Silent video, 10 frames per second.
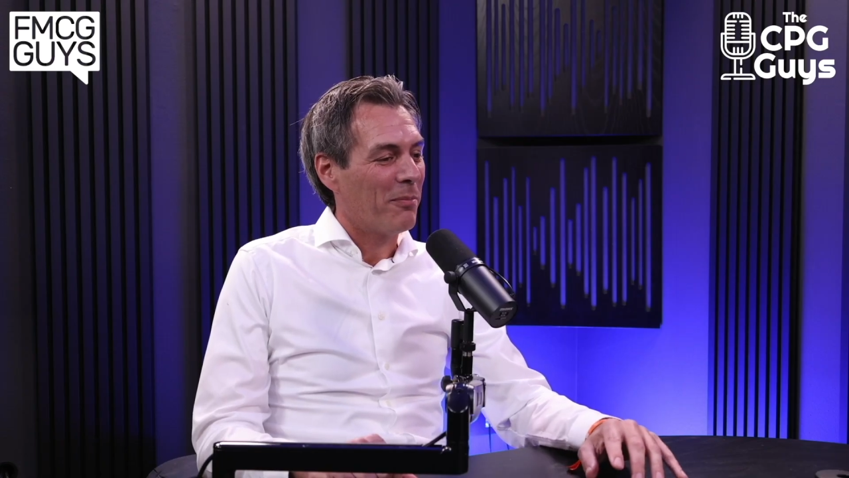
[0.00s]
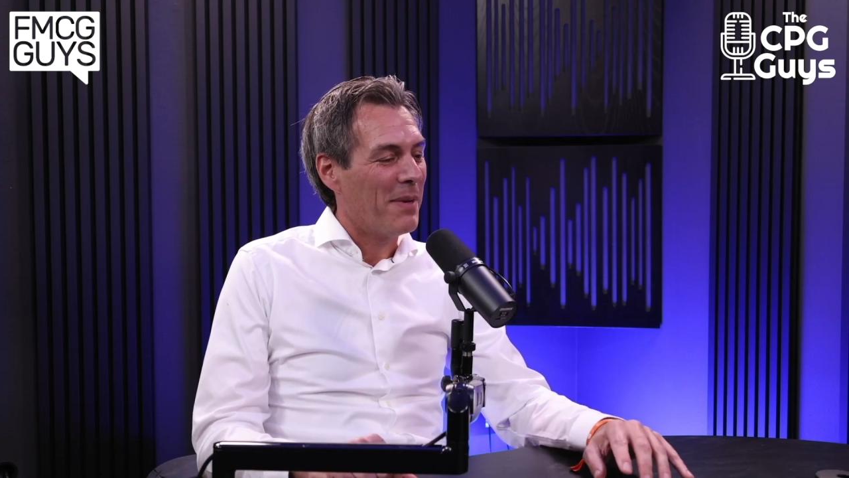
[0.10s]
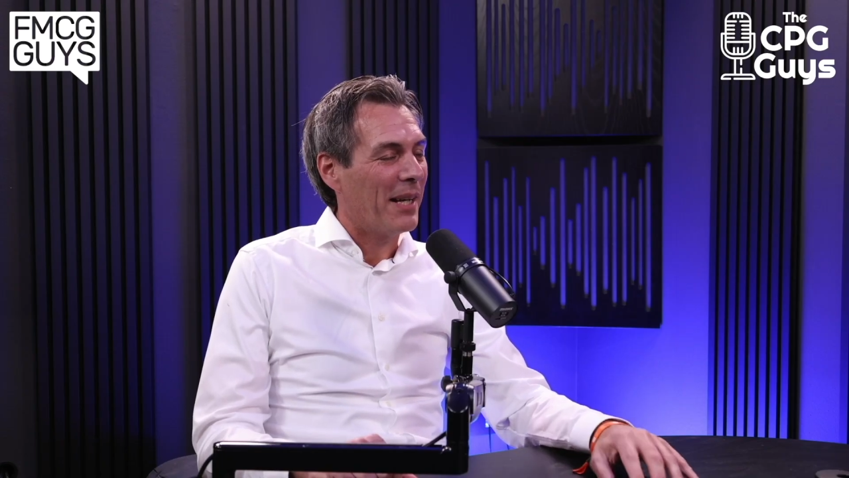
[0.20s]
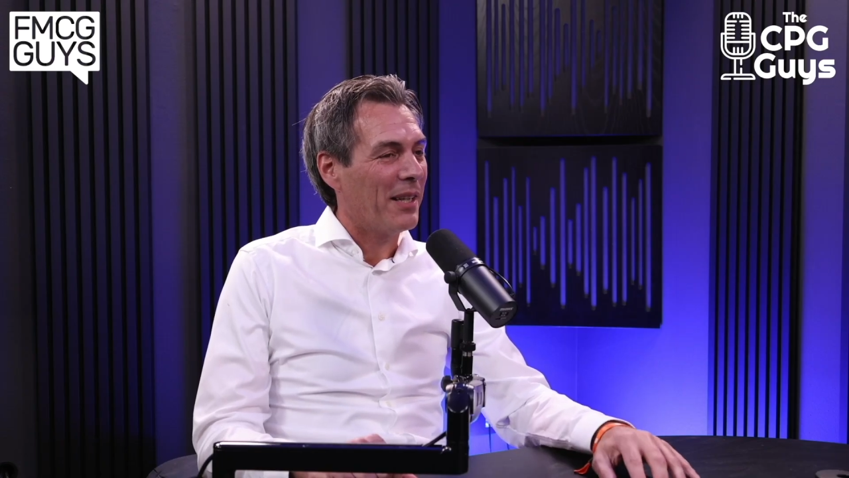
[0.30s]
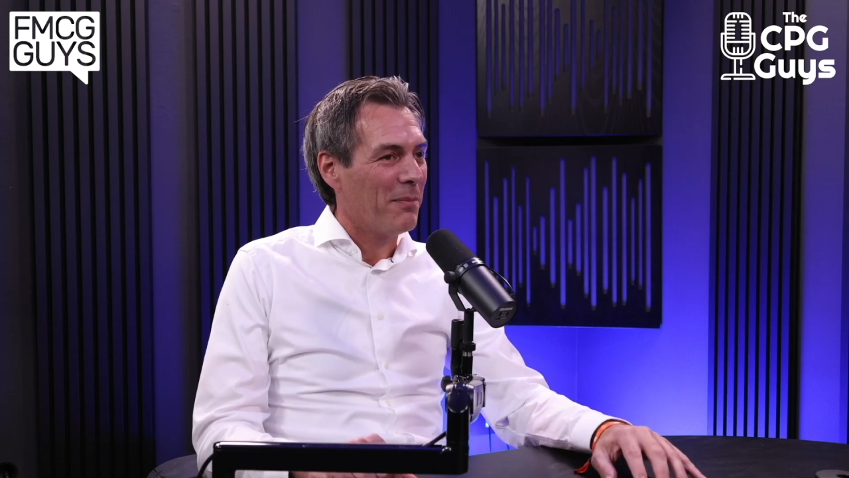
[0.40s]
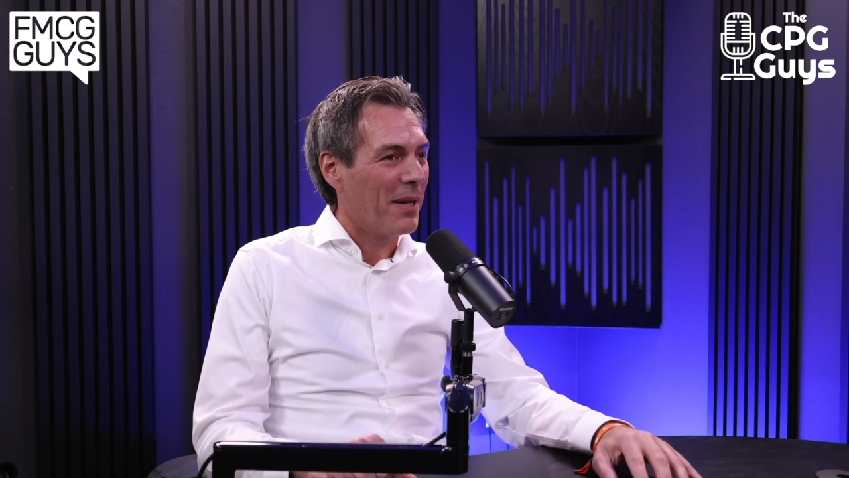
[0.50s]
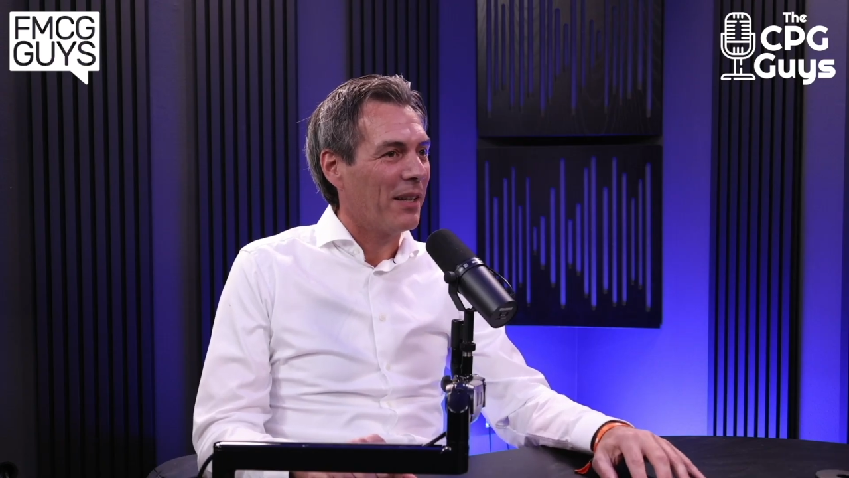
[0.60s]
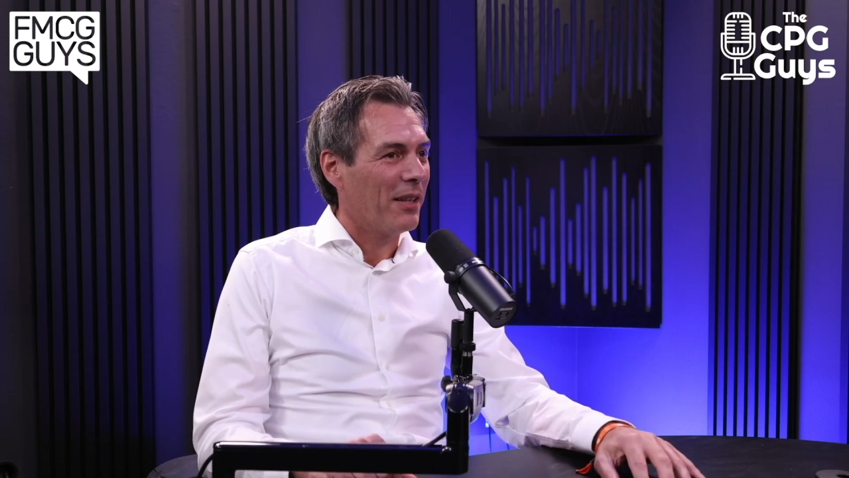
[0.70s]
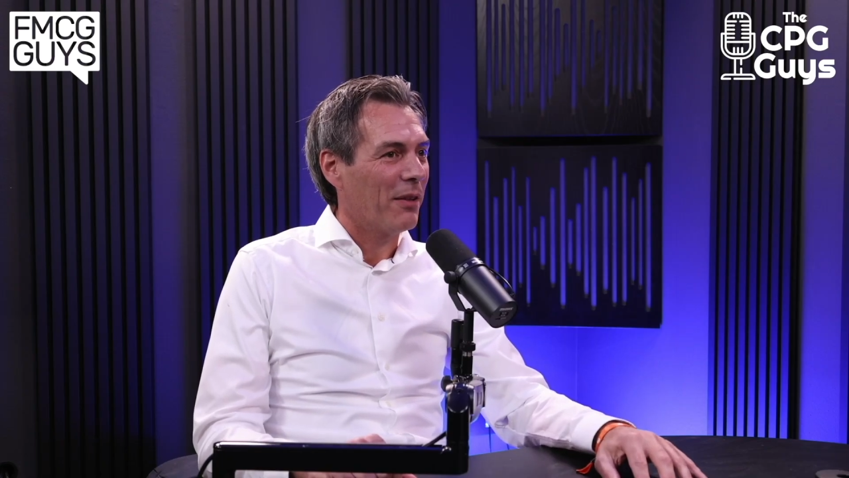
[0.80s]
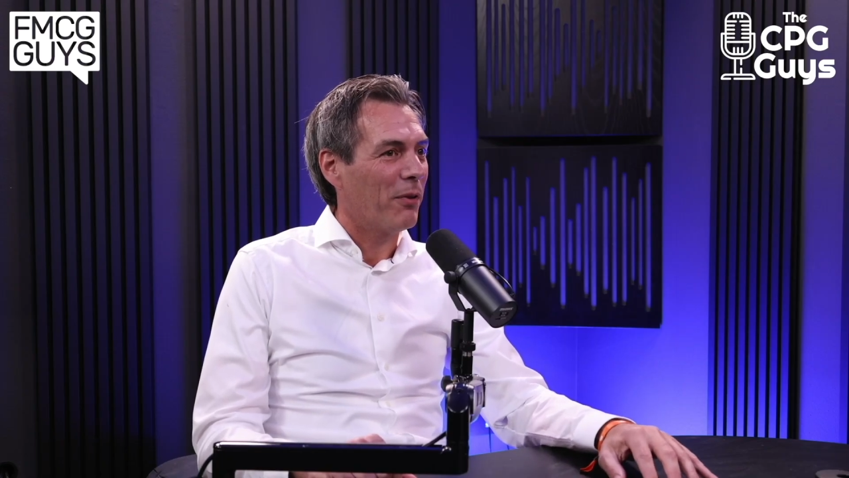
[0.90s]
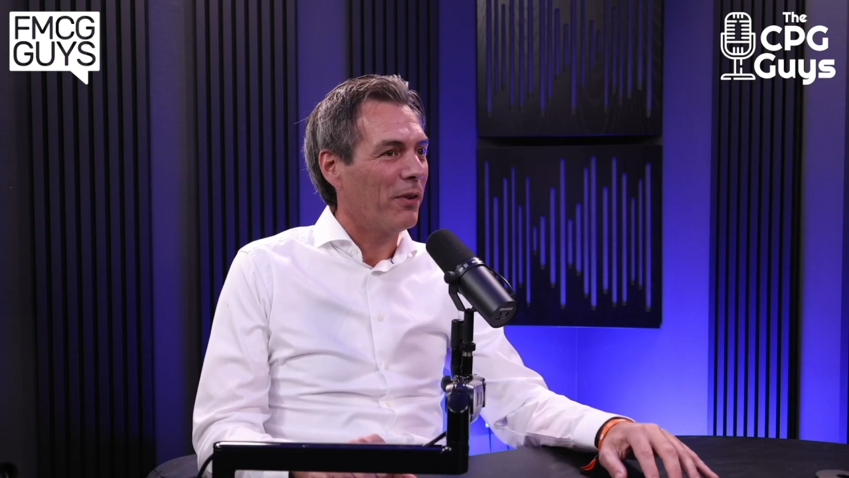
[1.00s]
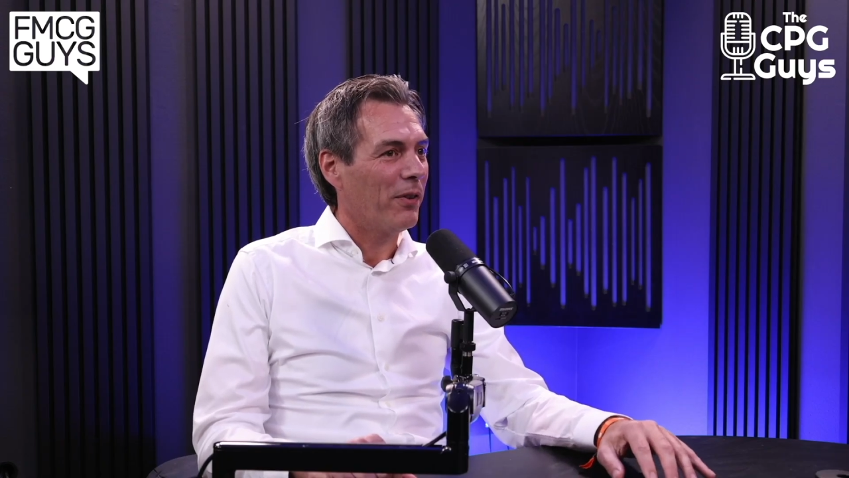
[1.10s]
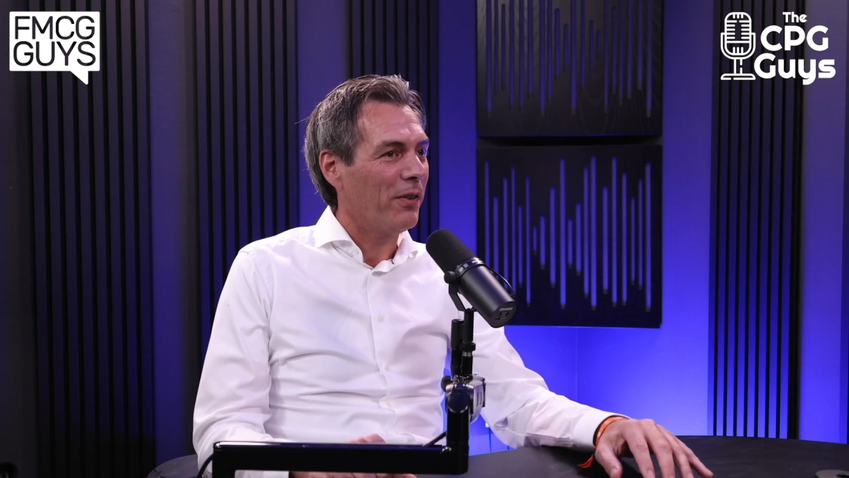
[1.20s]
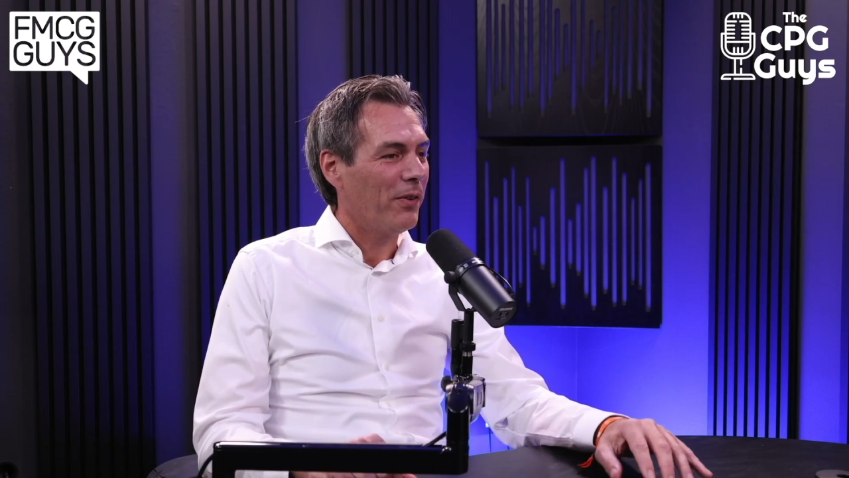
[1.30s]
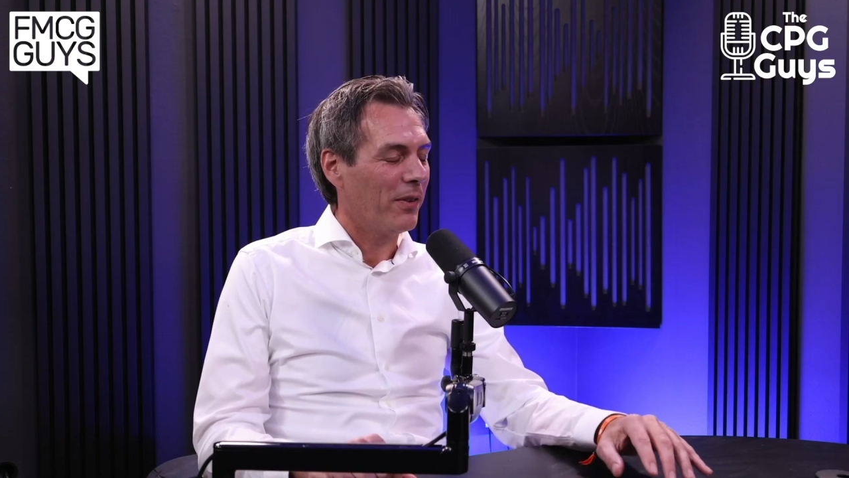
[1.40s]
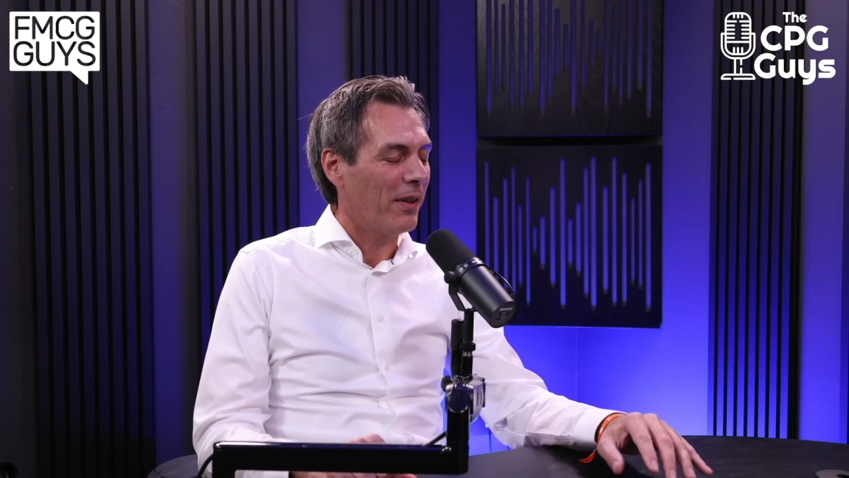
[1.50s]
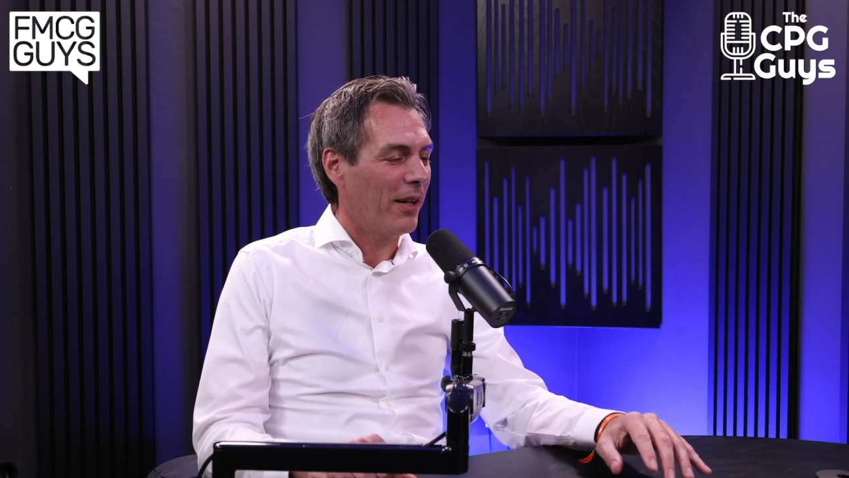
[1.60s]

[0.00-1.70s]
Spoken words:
many differences.